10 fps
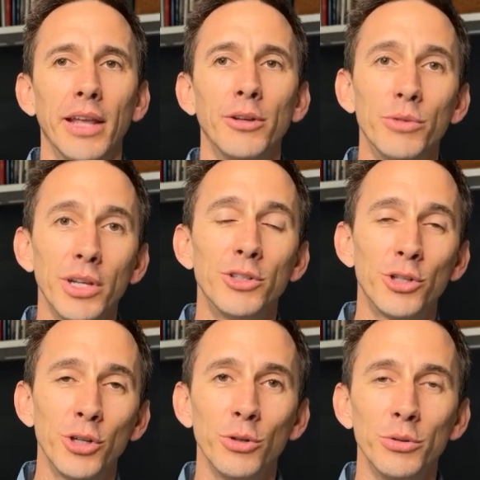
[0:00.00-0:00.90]
And you did
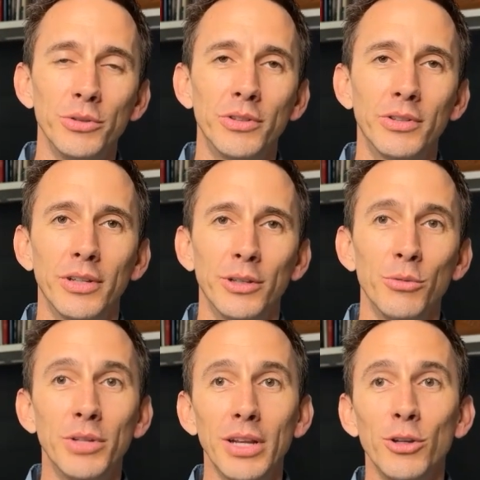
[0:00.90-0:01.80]
choose,
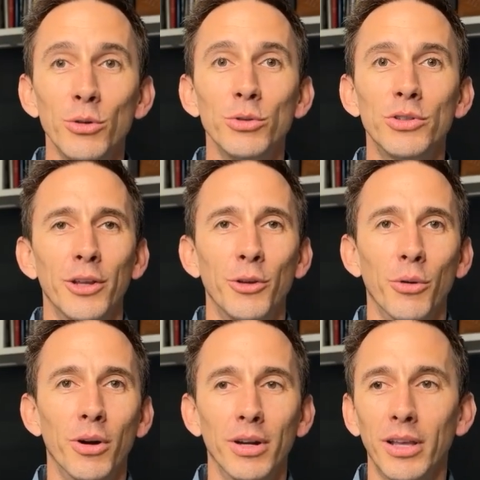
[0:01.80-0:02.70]
you did use
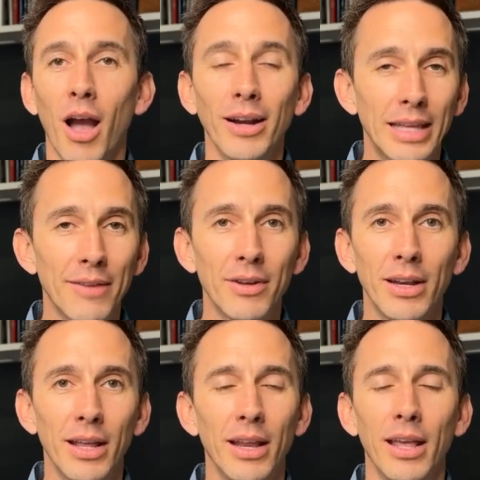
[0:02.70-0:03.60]
your God given